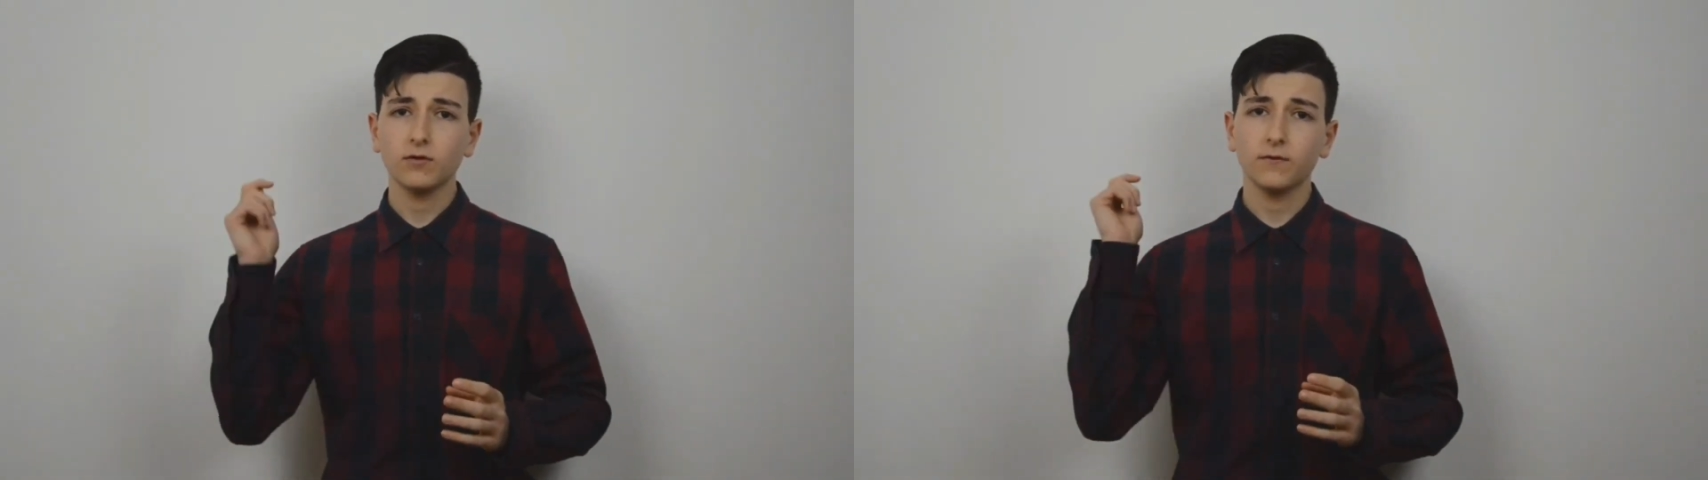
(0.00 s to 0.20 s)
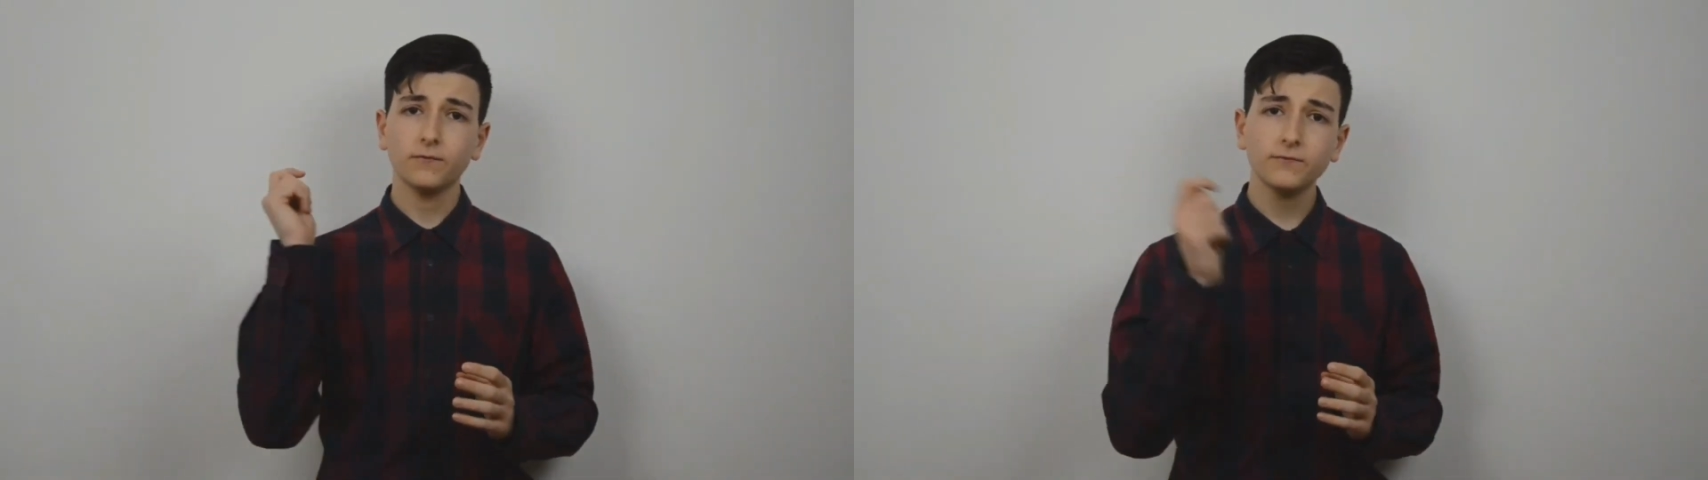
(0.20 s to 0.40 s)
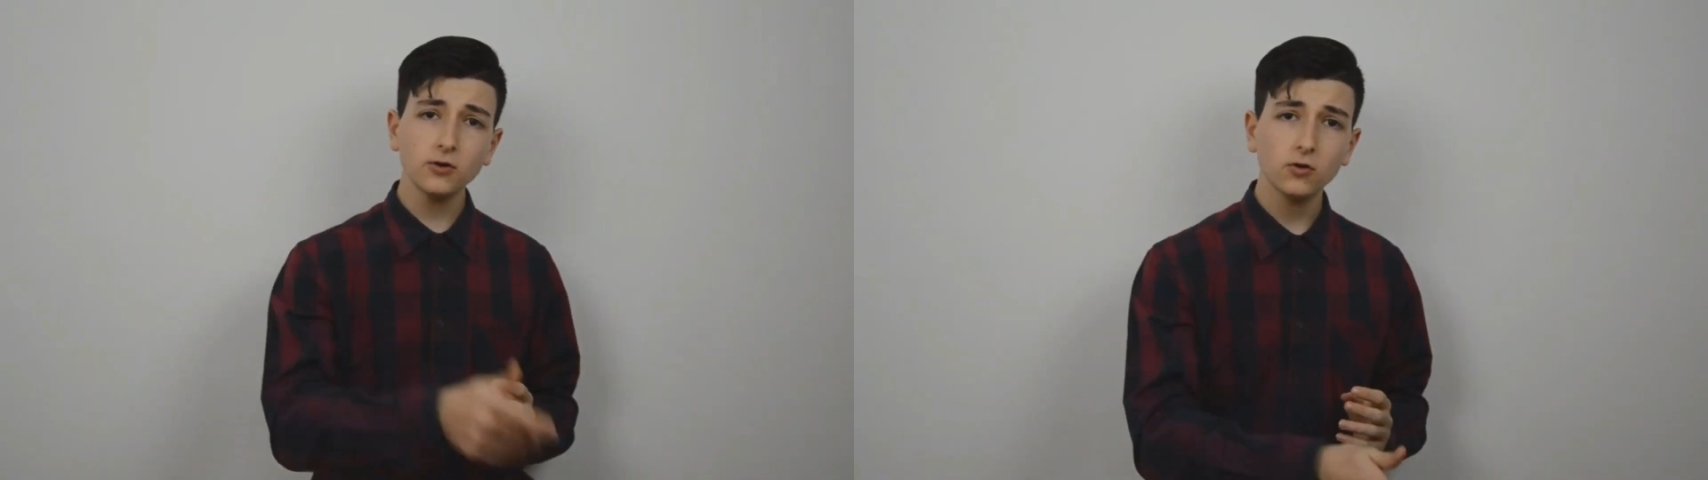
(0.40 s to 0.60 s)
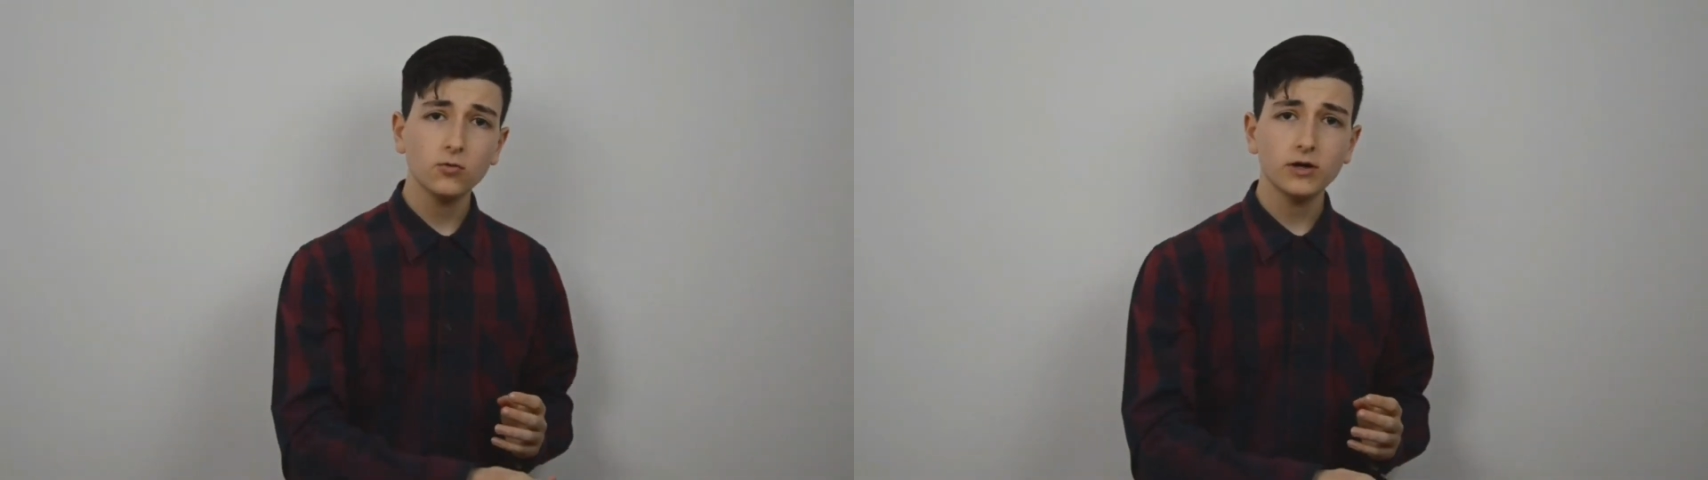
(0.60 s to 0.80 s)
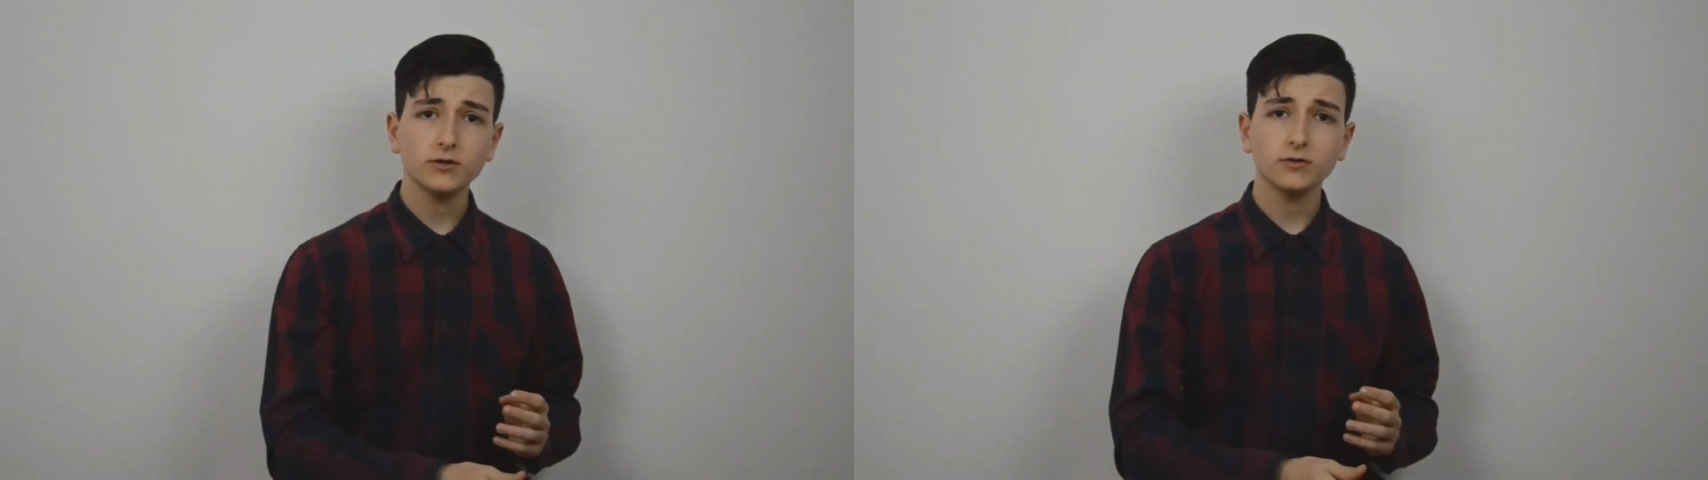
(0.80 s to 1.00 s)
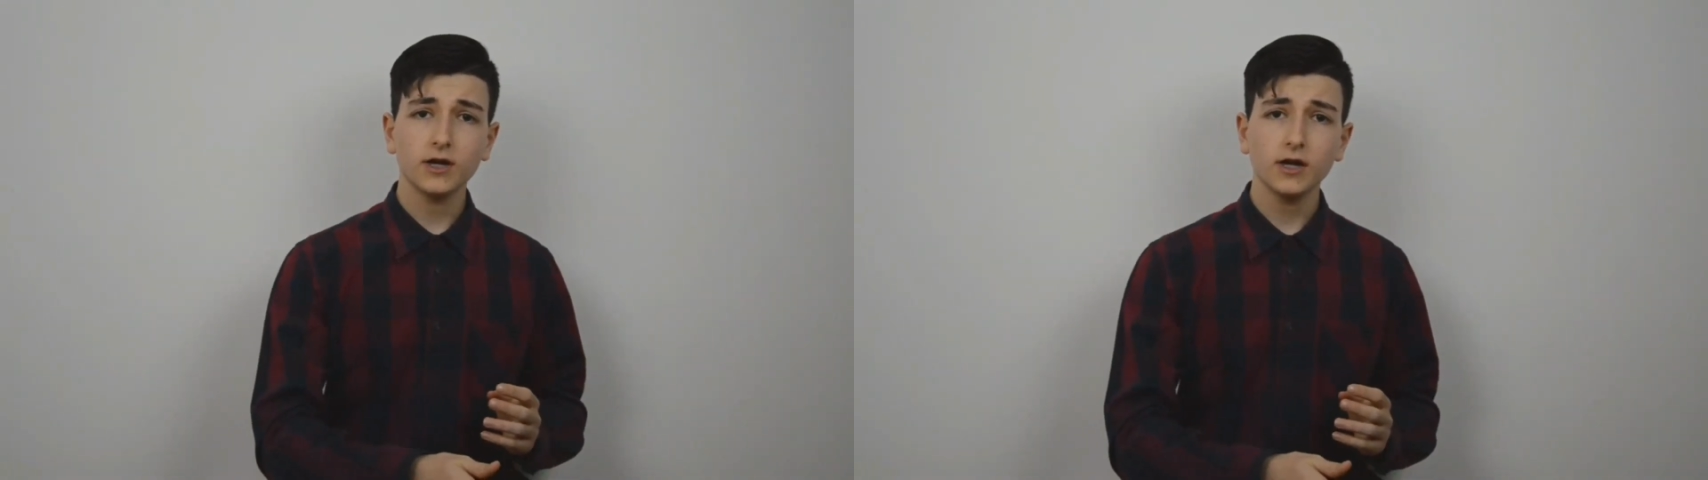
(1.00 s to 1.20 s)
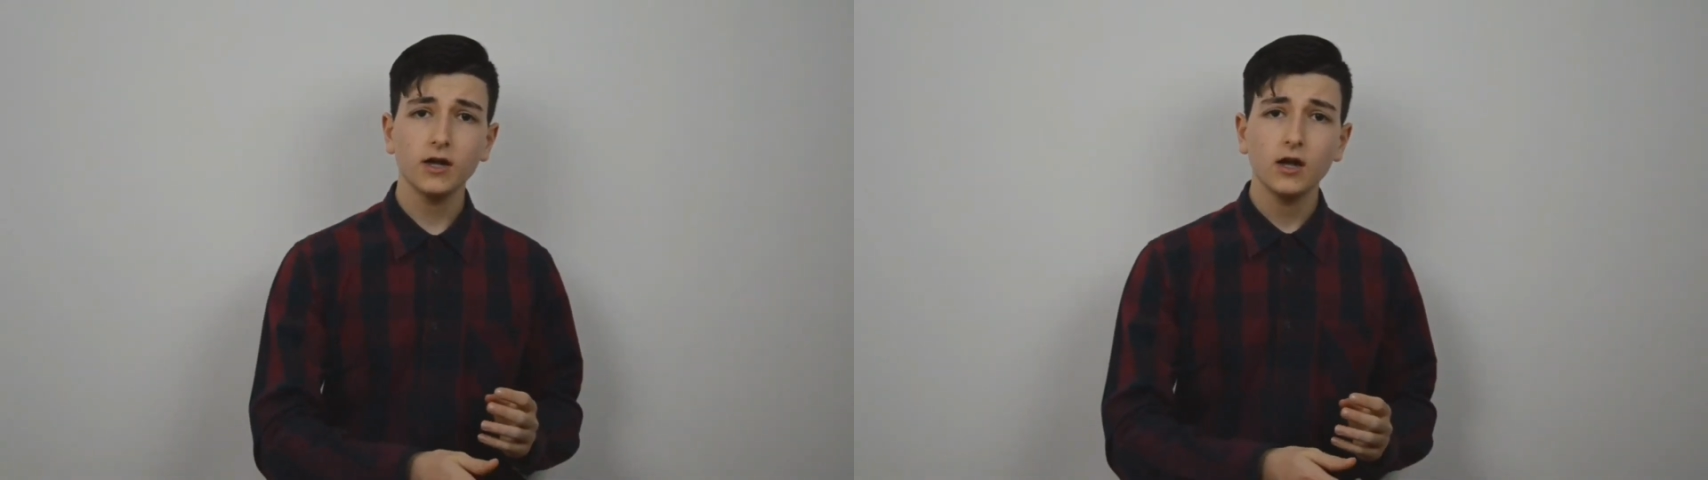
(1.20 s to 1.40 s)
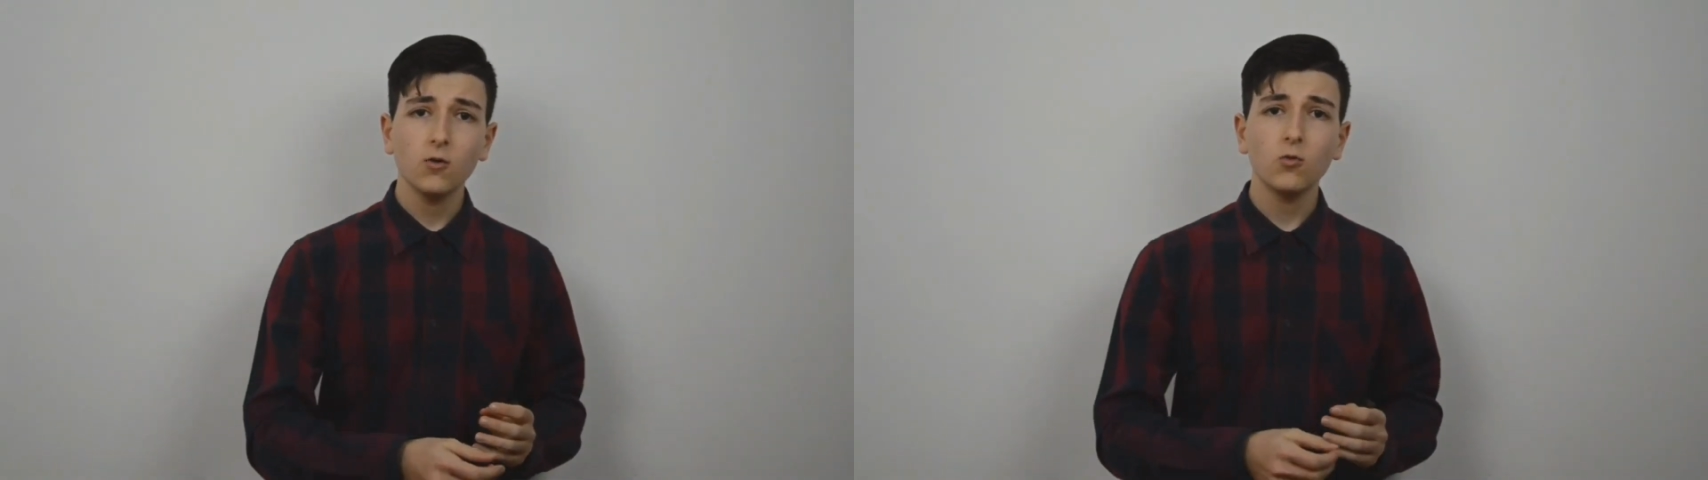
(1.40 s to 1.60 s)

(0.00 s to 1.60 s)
we throw away today